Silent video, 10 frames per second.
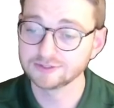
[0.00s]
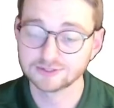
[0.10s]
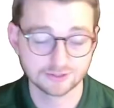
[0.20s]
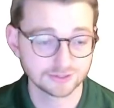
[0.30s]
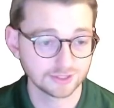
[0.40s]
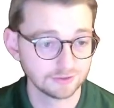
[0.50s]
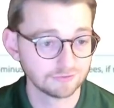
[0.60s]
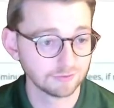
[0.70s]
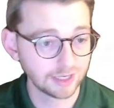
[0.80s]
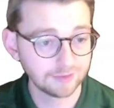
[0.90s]
This looks good
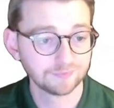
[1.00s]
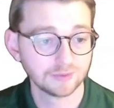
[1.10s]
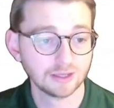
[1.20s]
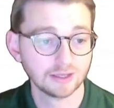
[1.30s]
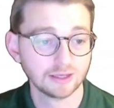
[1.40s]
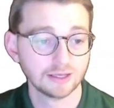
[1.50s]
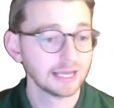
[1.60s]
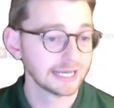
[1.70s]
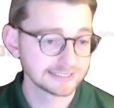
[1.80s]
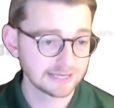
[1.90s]
for me.
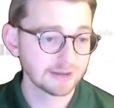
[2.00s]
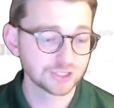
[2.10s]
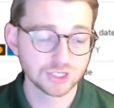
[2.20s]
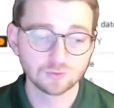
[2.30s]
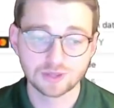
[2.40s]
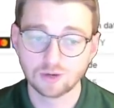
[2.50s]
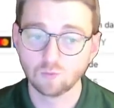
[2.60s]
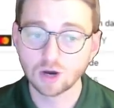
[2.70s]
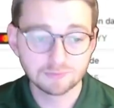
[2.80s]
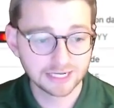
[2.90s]
And as I mentioned, within
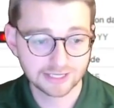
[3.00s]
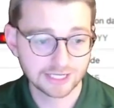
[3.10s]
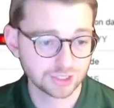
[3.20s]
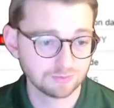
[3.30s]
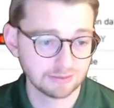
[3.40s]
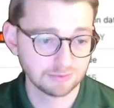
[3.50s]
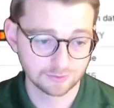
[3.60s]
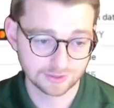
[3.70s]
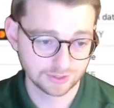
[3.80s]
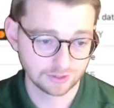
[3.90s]
1 minute, they should be able to
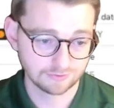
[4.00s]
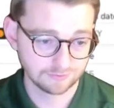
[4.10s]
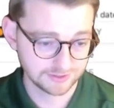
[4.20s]
reserve.